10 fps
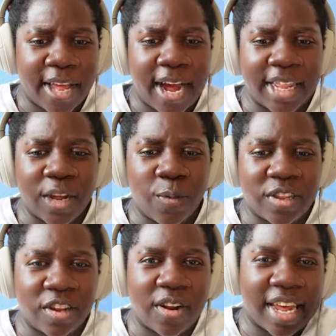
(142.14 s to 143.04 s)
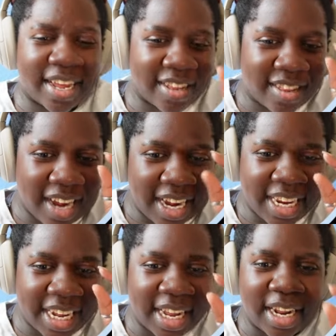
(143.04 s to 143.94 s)
I think we saw like a
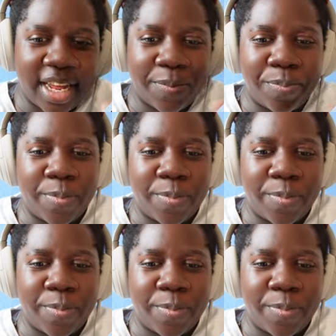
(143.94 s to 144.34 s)
tiny clip